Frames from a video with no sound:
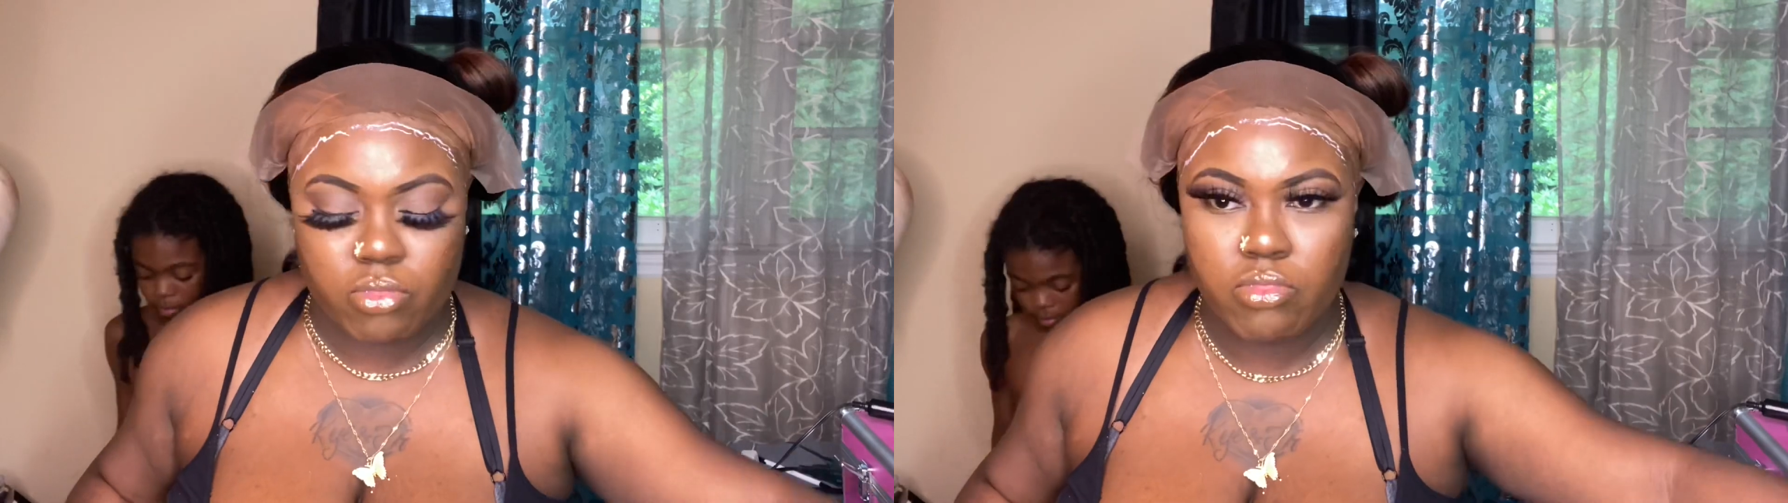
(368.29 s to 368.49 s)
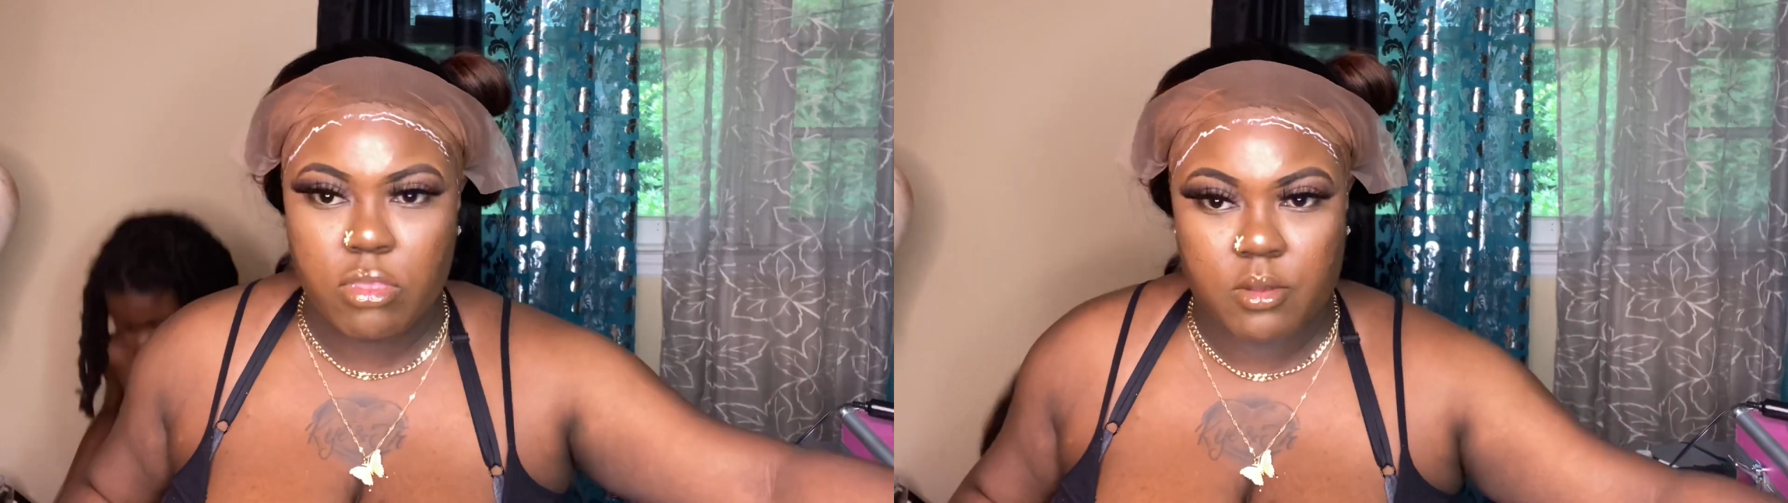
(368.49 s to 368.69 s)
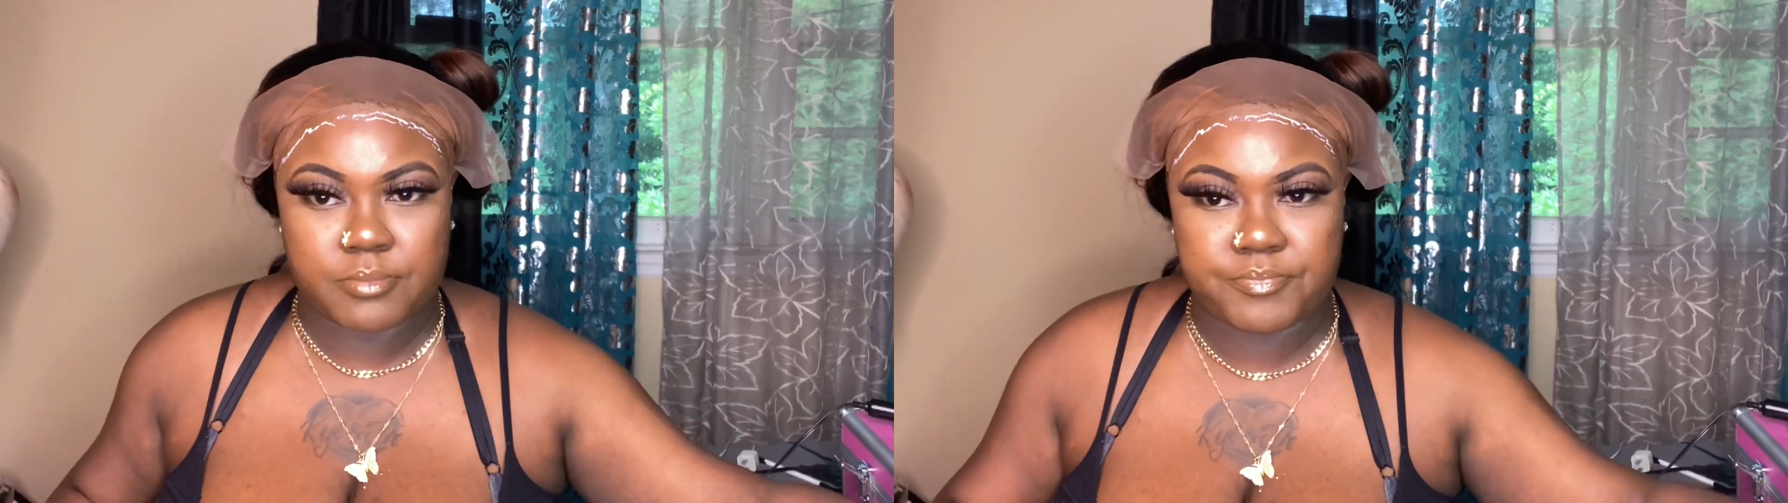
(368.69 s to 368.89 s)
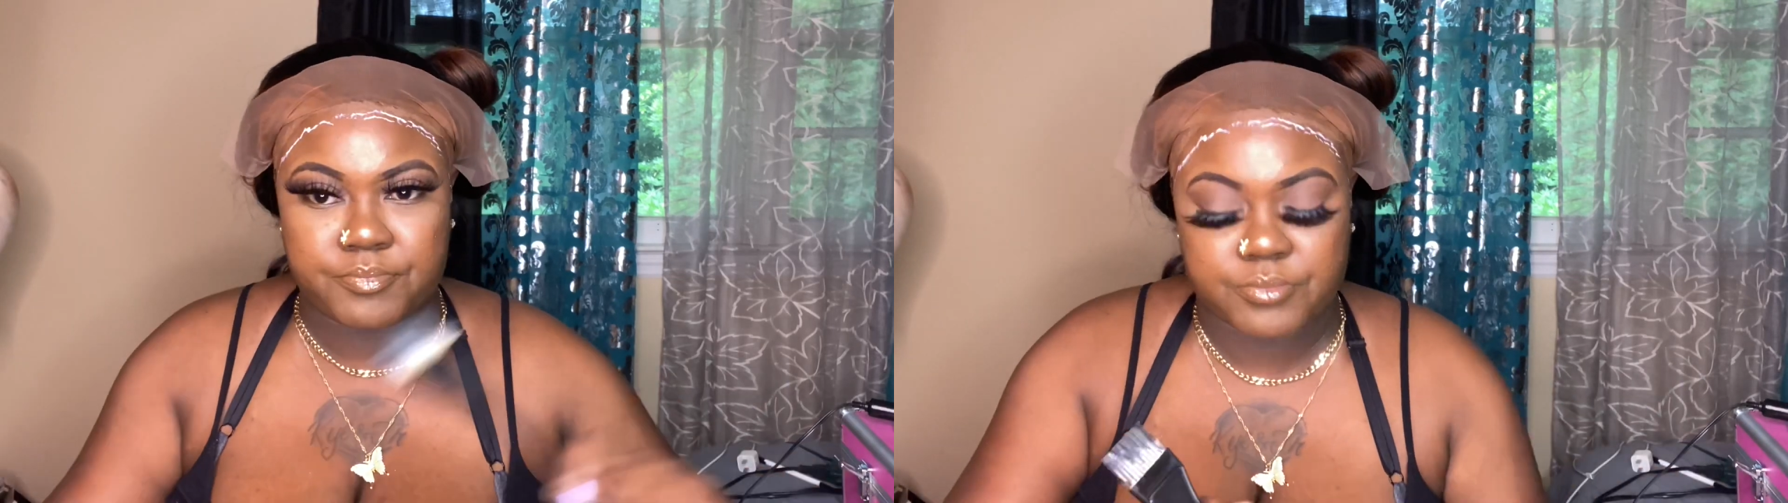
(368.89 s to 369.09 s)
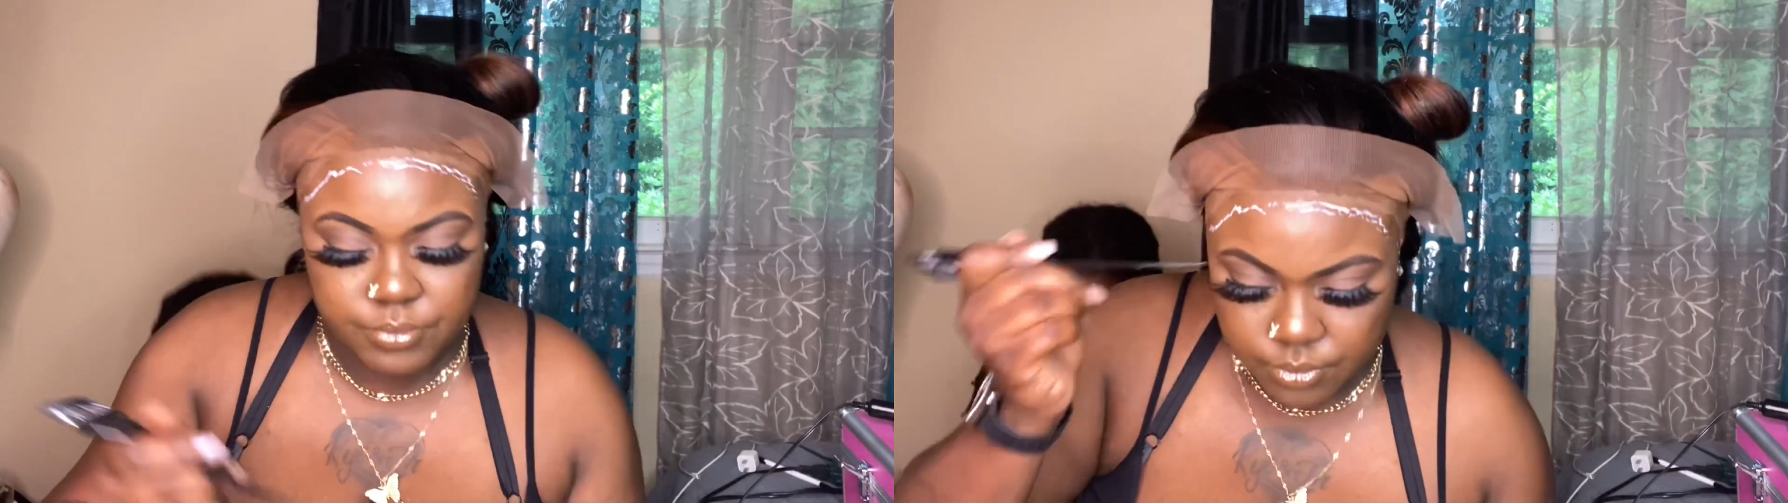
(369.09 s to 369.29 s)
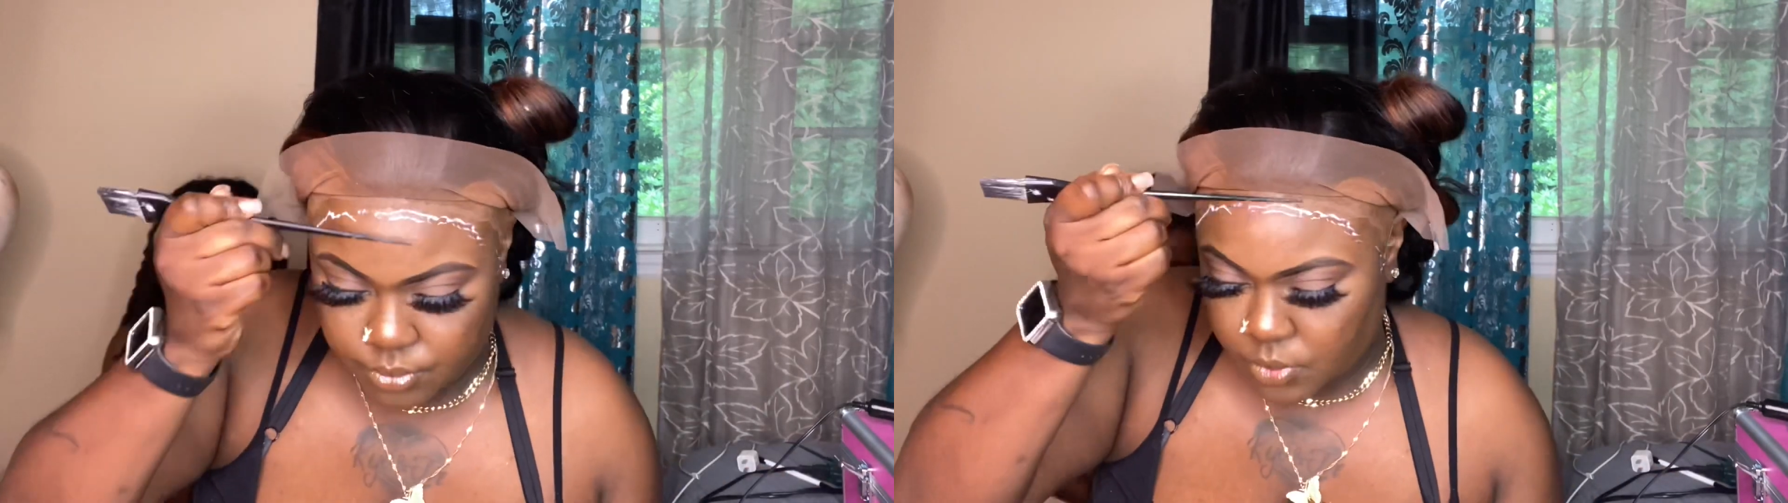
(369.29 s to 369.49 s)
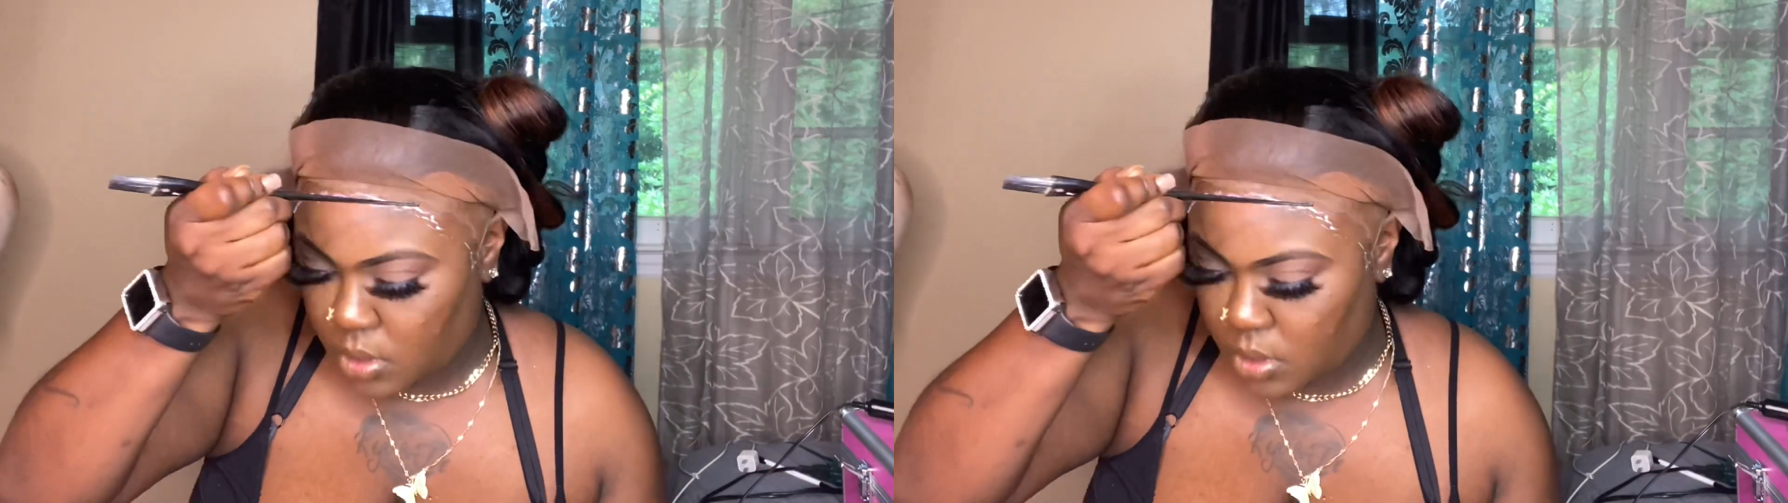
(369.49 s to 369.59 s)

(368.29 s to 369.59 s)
Yes, I'm using the Ghost Bun